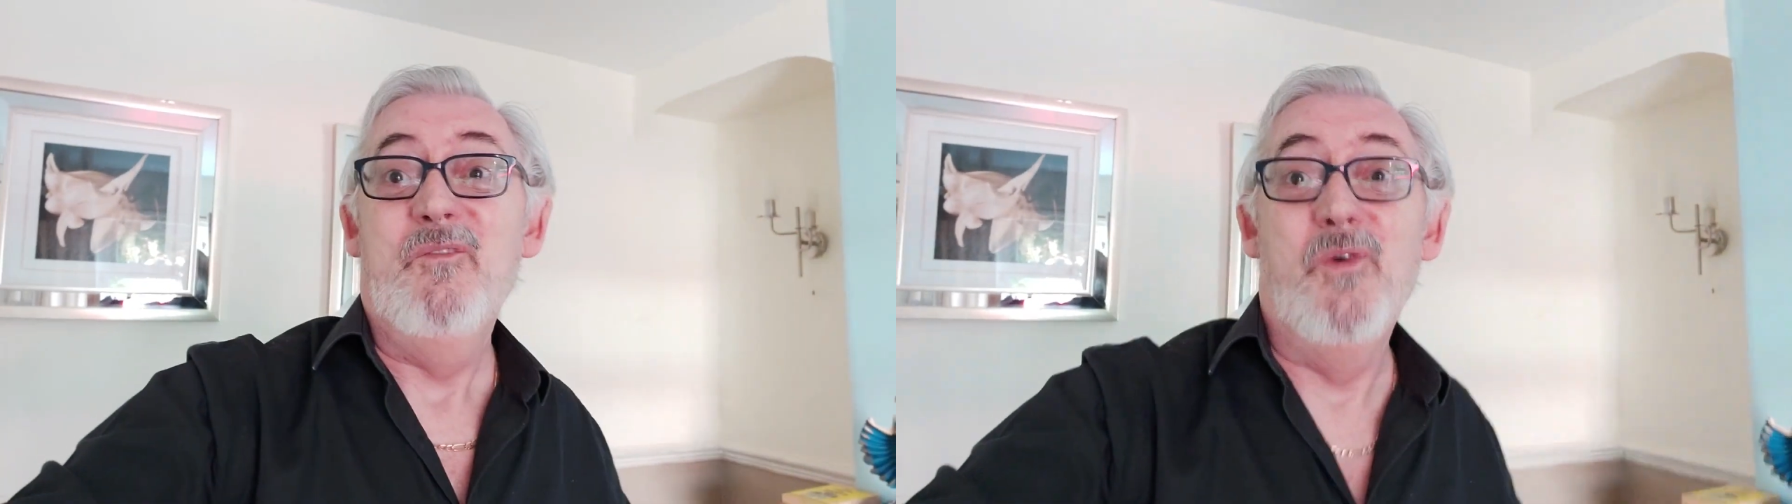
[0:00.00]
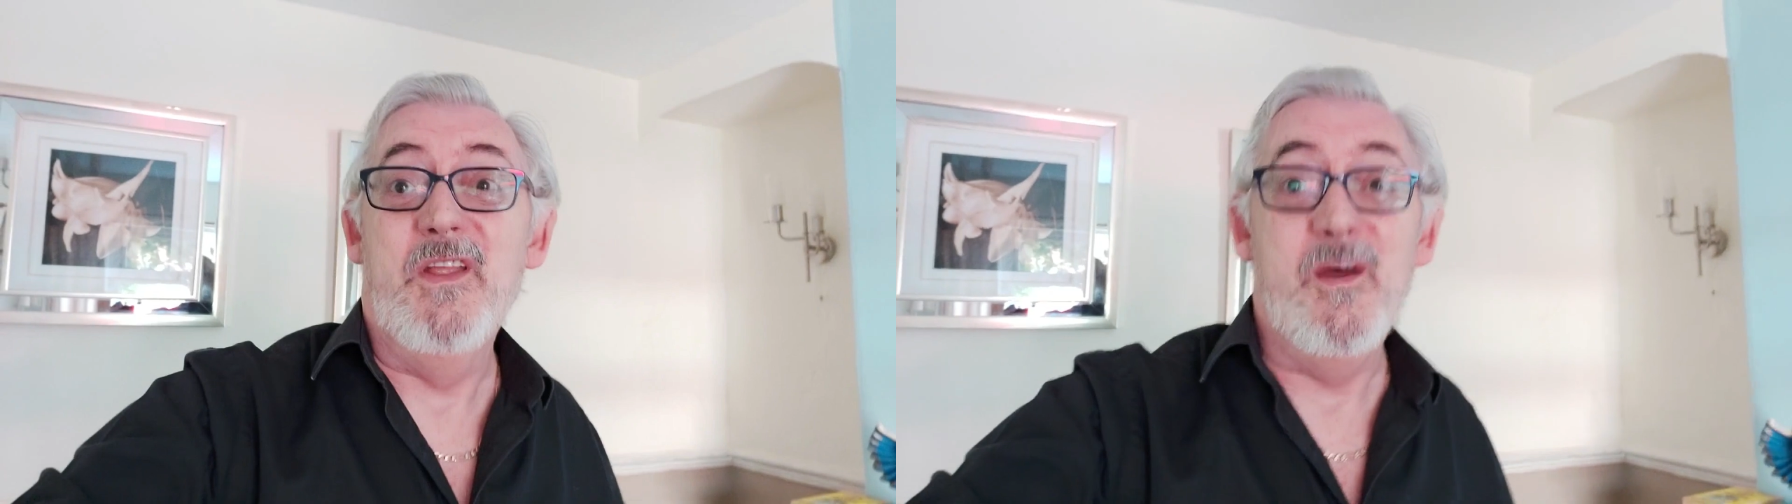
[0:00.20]

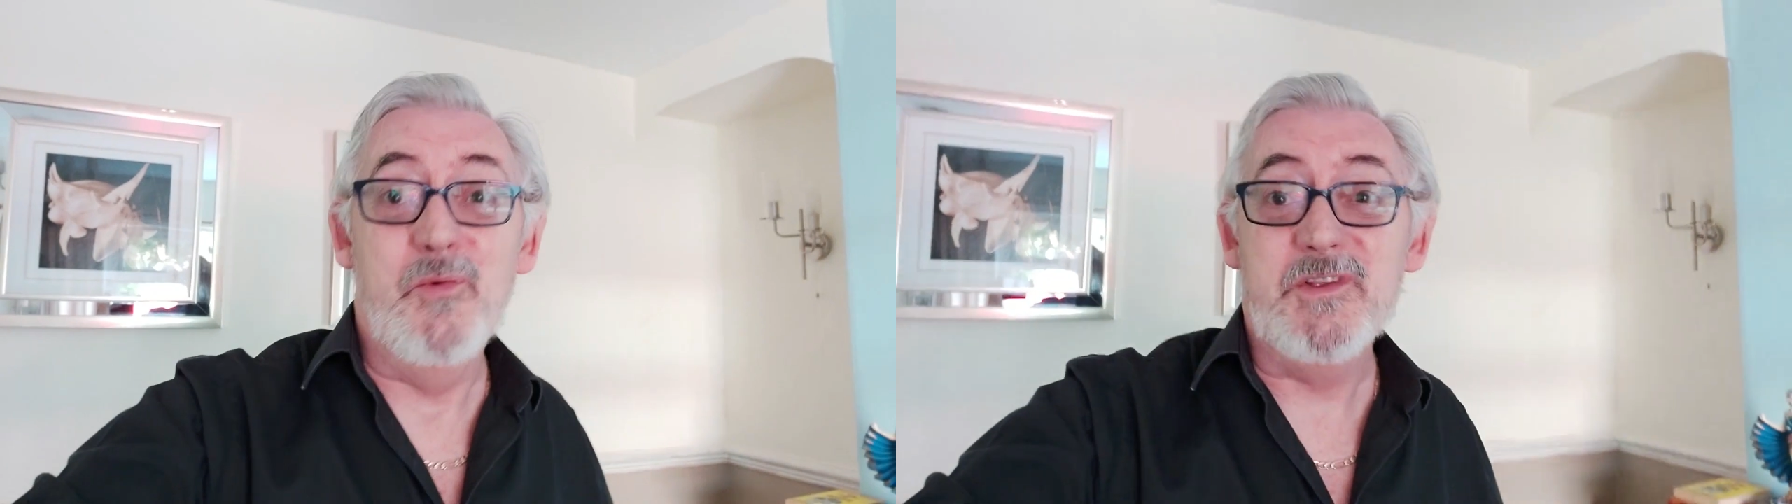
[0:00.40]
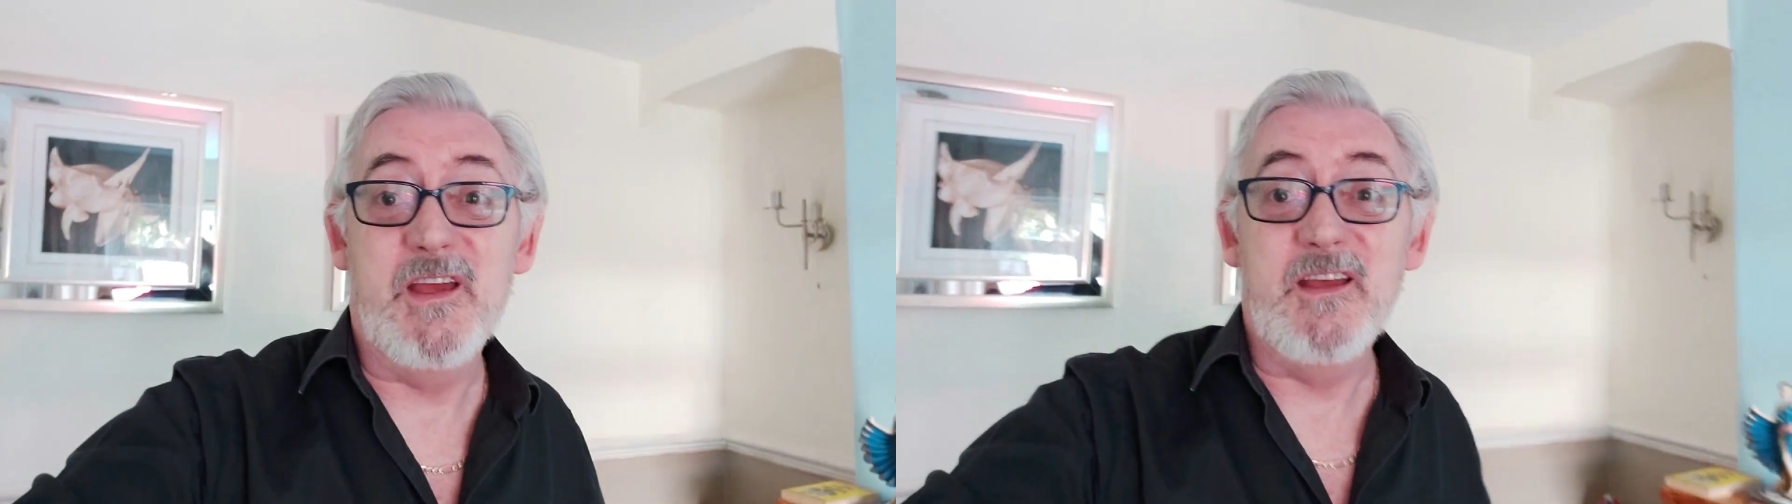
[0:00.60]
Well, then
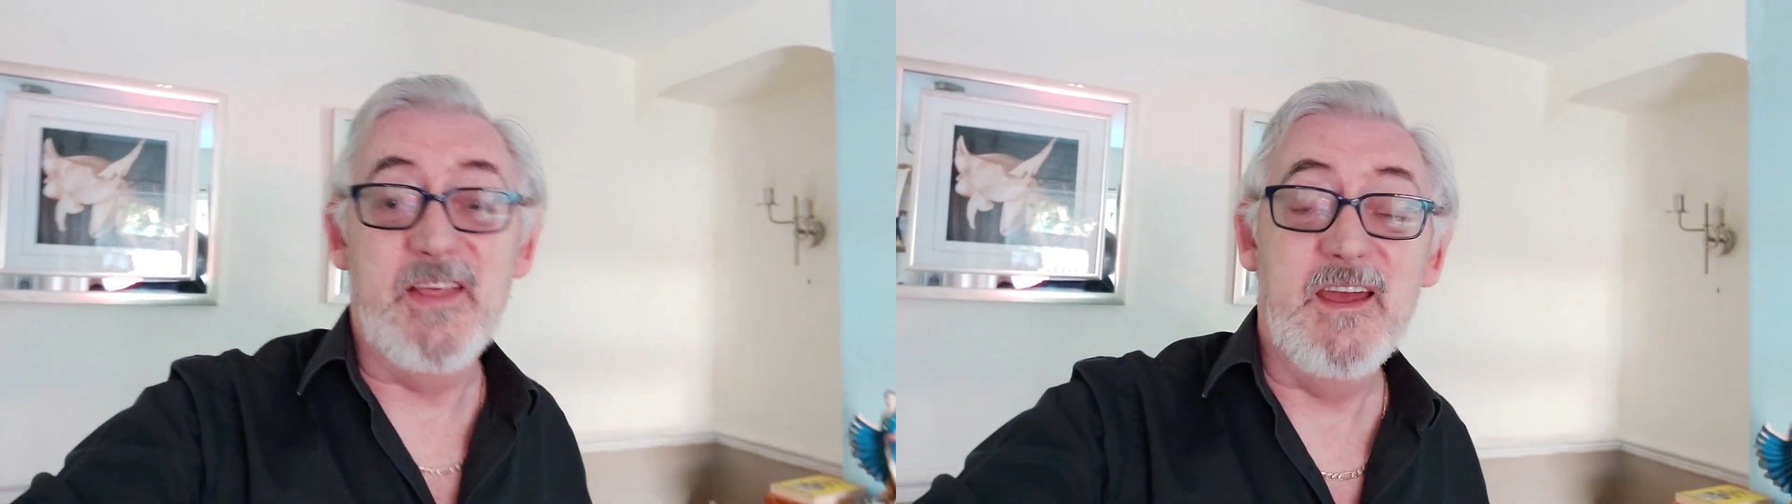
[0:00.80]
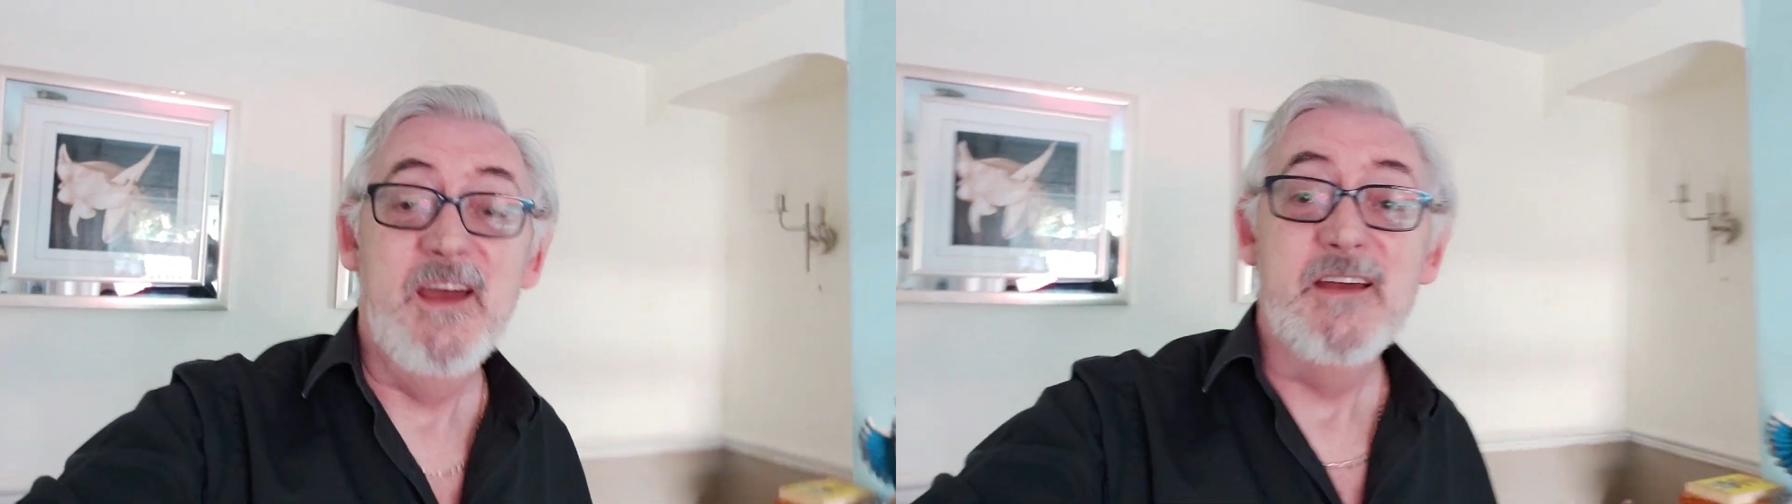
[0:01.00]
we'll take you
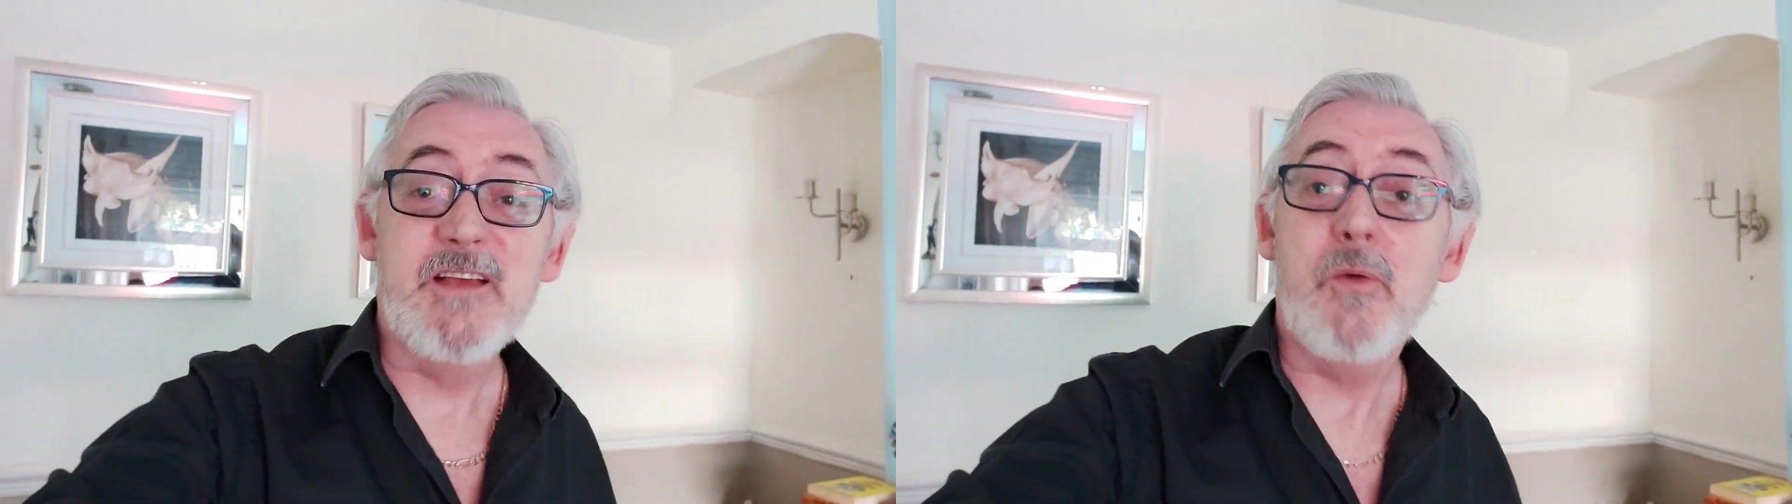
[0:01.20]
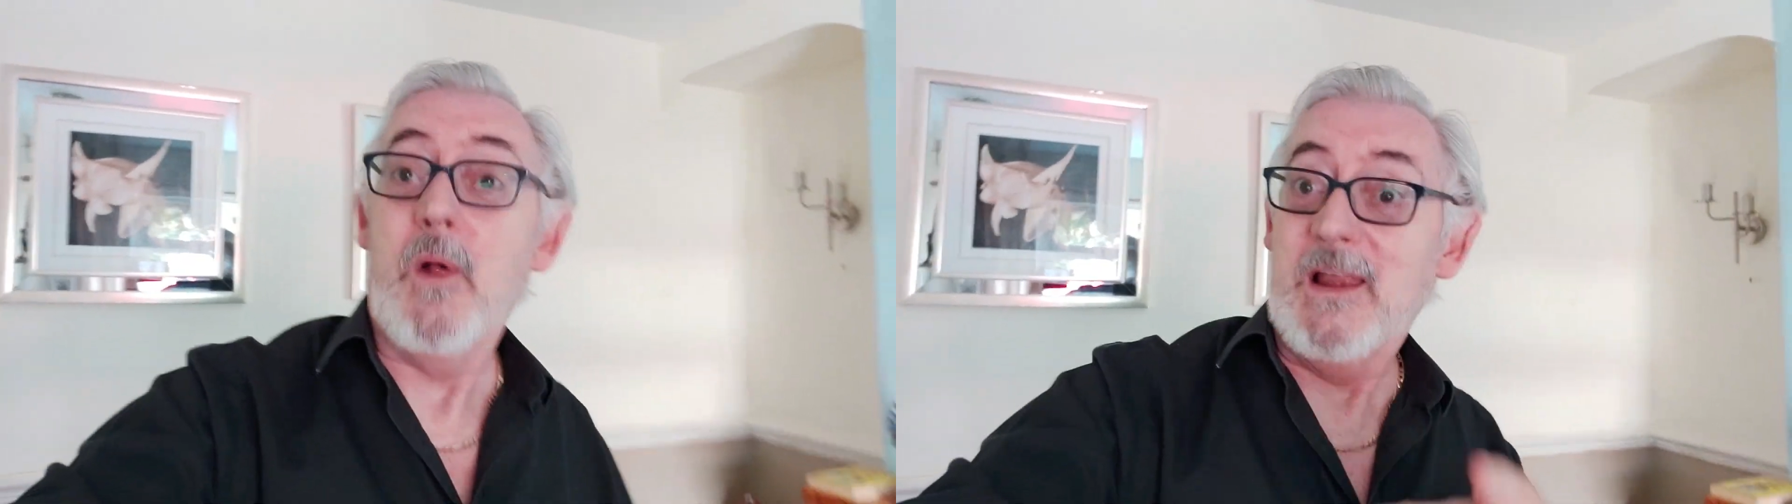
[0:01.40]
there.
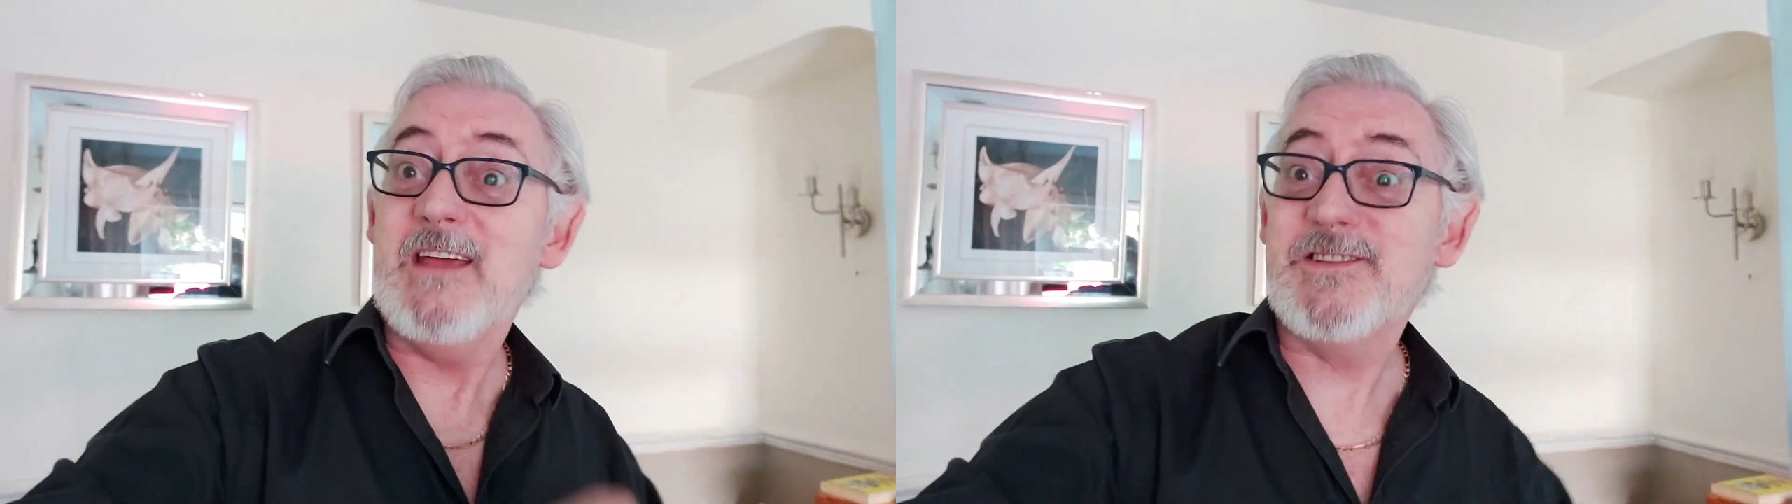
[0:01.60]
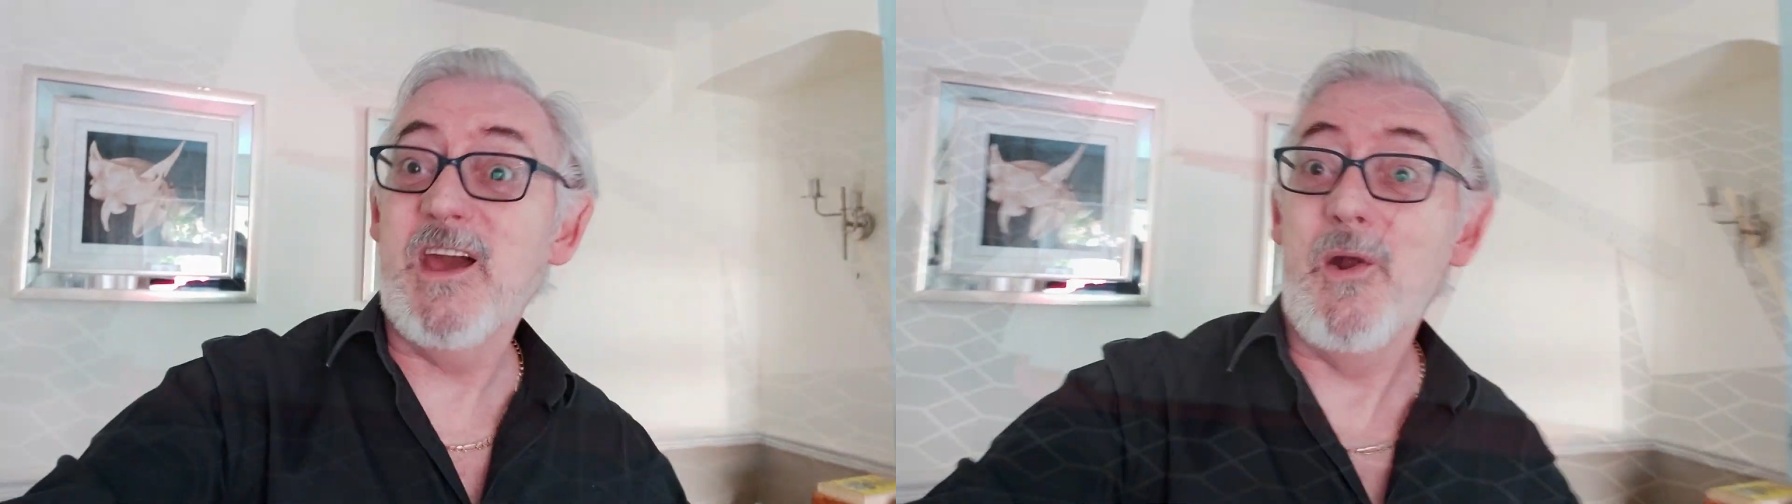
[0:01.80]
So
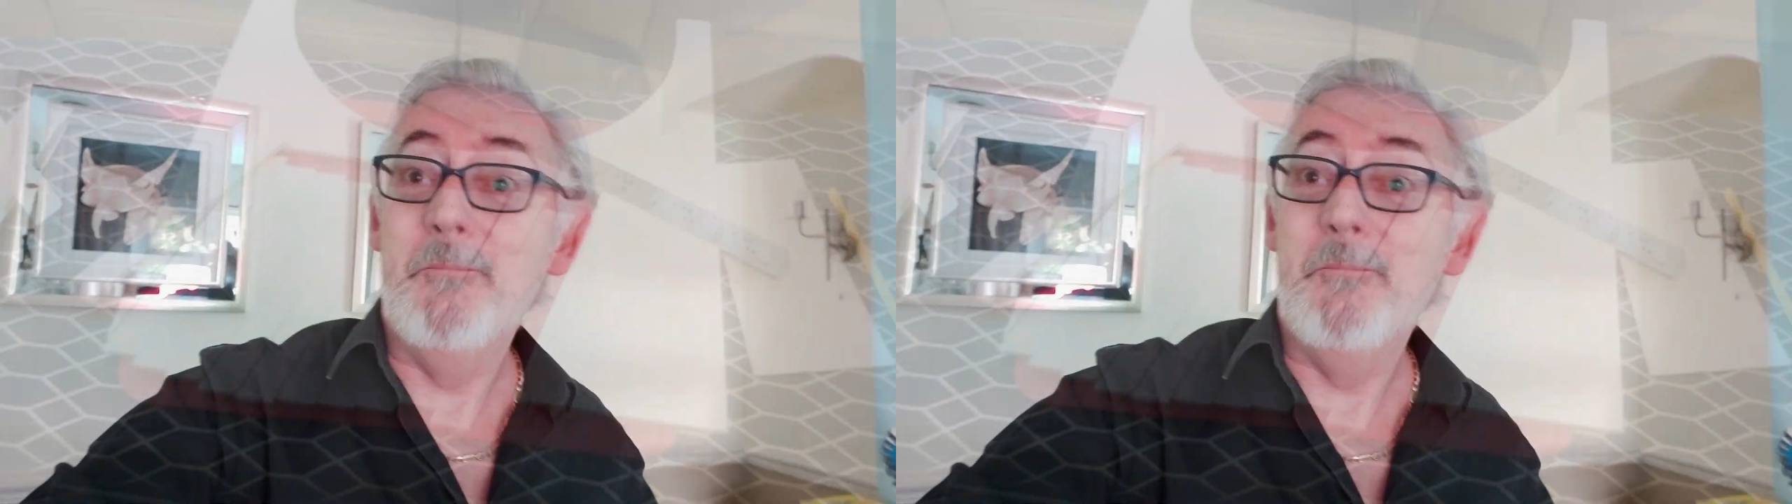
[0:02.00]
let's get